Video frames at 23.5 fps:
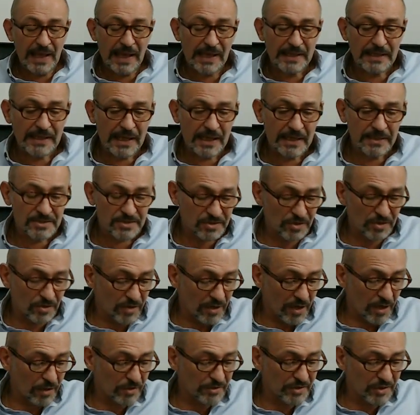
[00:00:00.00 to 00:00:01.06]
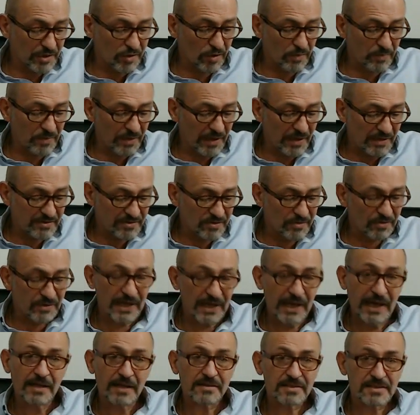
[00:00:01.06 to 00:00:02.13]
and as you're holding your breath, you
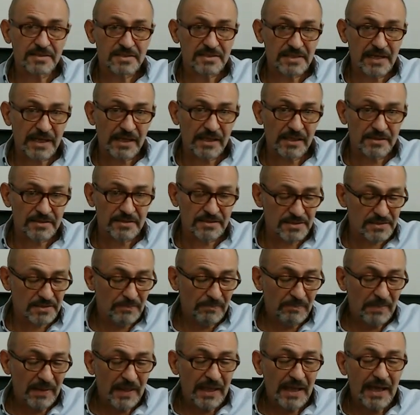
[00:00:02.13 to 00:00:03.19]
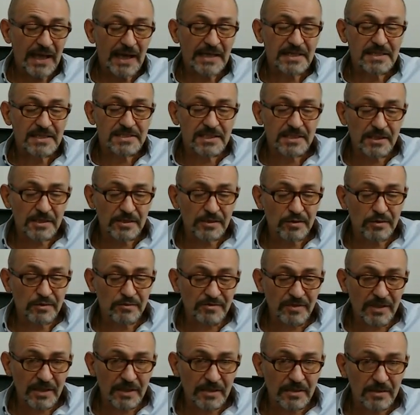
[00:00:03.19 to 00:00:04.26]
count the seconds until you
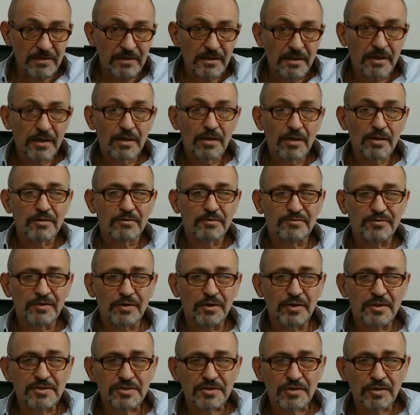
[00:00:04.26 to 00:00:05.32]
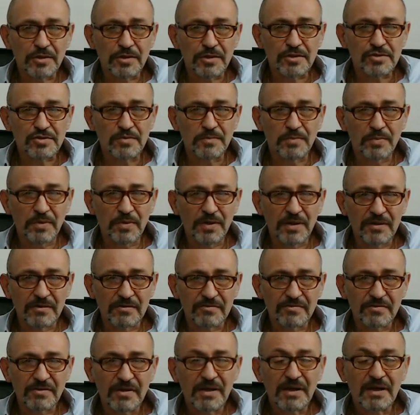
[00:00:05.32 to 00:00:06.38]
feel the first urge to
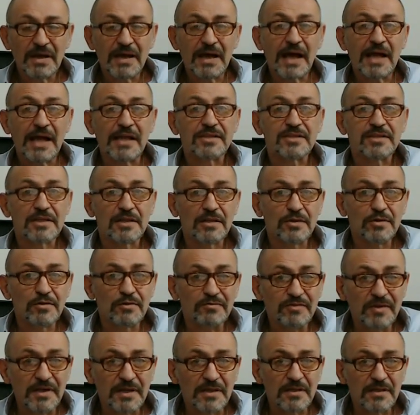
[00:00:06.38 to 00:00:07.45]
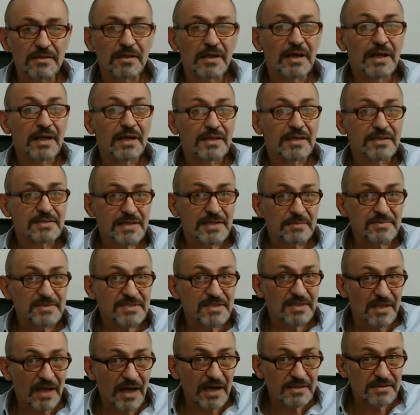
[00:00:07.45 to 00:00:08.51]
breathe, until you feel some
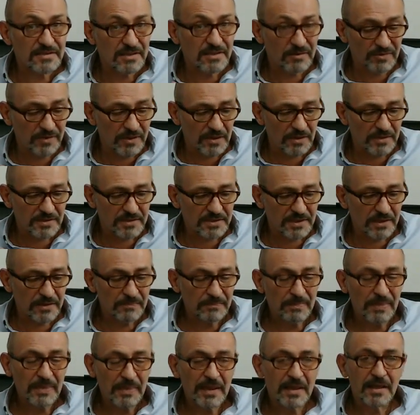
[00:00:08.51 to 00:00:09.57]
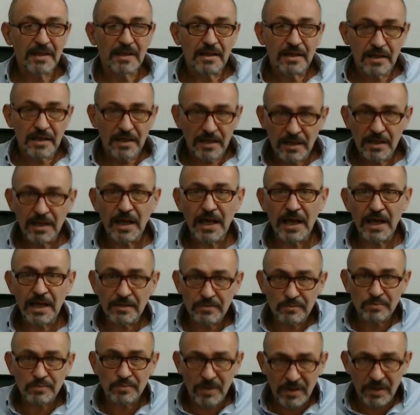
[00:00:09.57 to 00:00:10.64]
slight difficulty.
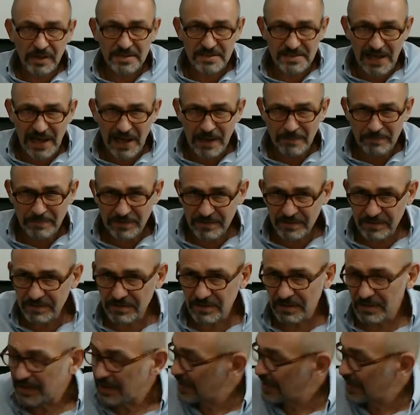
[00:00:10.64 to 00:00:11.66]
And what has happened